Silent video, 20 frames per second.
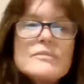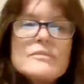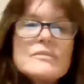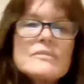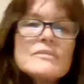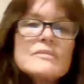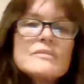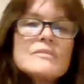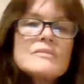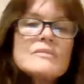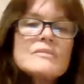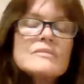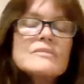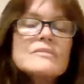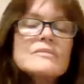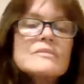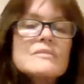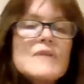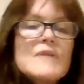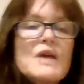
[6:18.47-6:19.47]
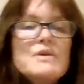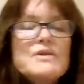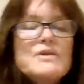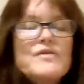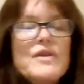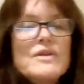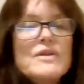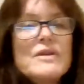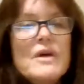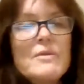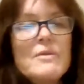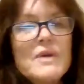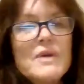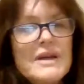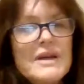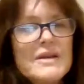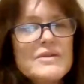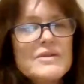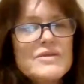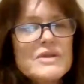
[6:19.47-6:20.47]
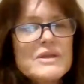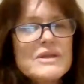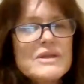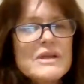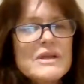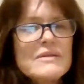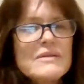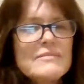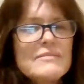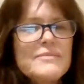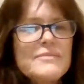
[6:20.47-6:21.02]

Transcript: I always found that one interesting.